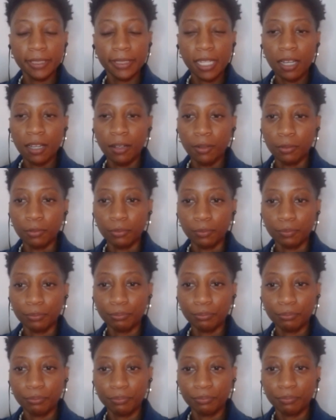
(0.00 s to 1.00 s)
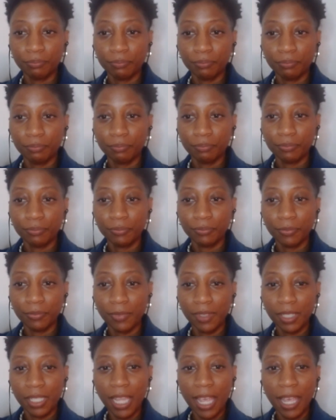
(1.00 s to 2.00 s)
So,
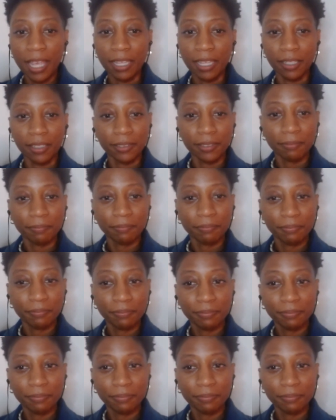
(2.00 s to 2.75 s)
yeah,